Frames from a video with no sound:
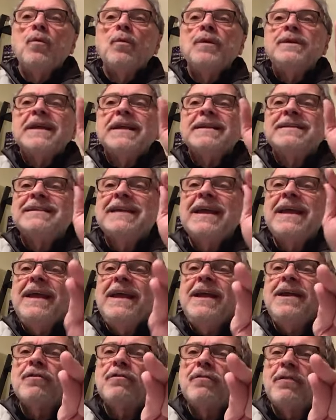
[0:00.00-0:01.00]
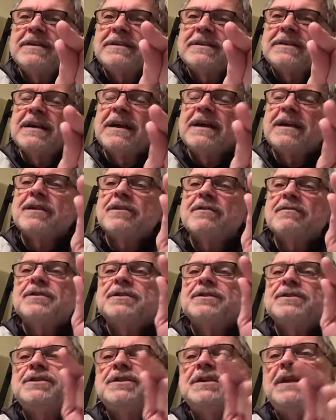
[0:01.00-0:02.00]
When you take Christ out of
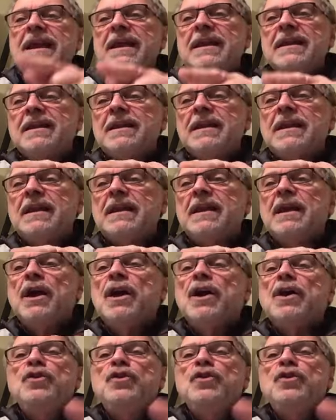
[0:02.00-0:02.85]
Christianity,